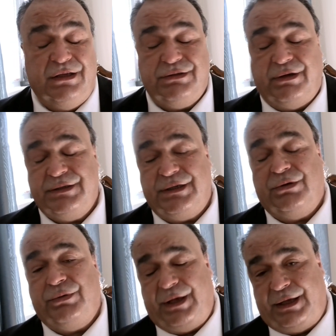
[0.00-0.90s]
So I said,
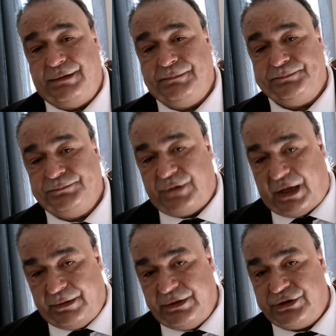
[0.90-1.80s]
okay,
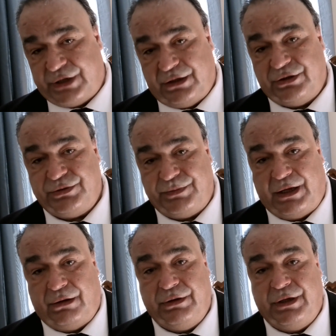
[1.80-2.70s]
I'm going to challenge you
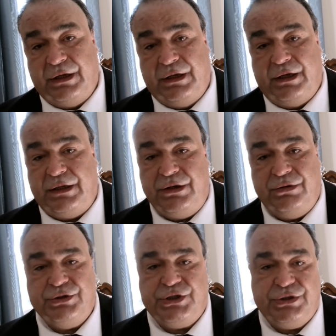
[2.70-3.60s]
now. And he
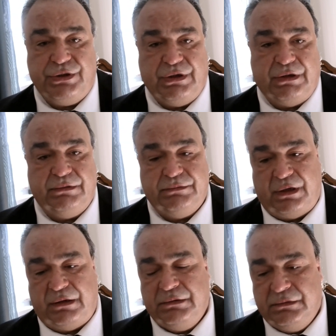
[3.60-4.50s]
goes, sure,
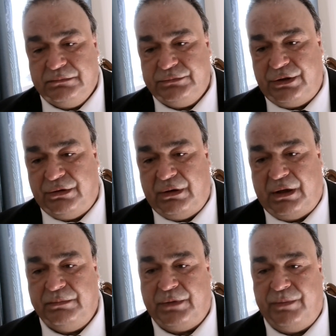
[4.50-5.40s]

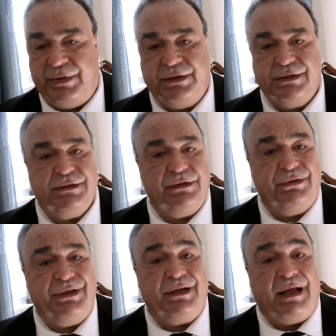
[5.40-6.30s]
I'll make this little
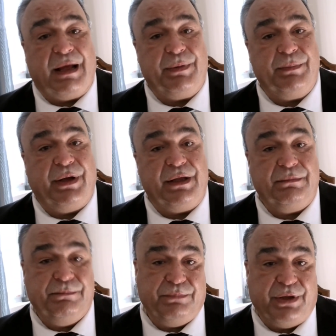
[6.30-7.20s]
kid happy by
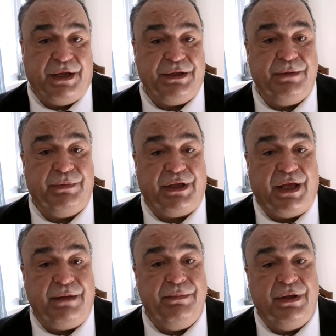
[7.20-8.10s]
playing him a
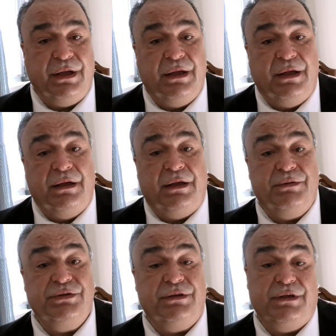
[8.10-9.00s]
game.
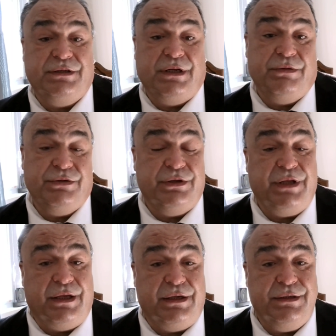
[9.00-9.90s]
He said he was going to
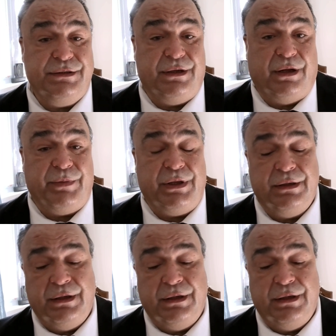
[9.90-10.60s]
take it easy on me.